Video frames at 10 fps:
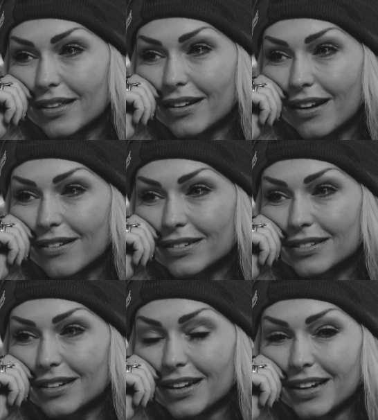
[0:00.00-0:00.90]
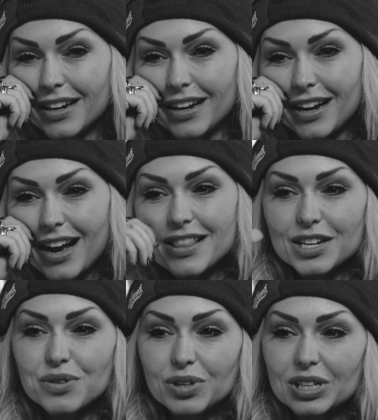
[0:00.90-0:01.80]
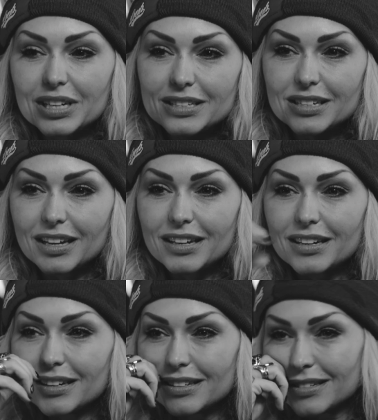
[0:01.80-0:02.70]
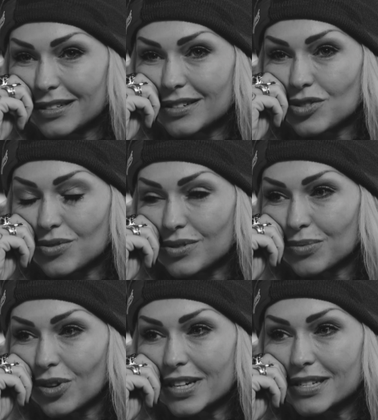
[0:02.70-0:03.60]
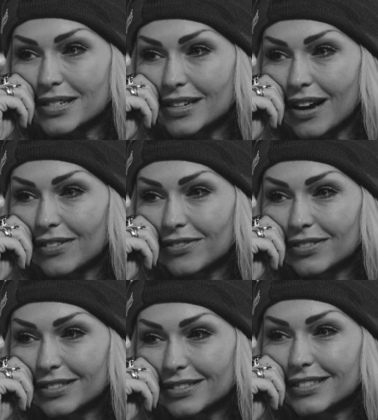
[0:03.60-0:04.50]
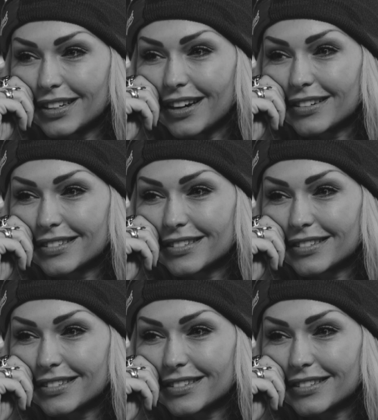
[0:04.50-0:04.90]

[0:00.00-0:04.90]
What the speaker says: and then you really get to like do some crazy stuff. Yeah.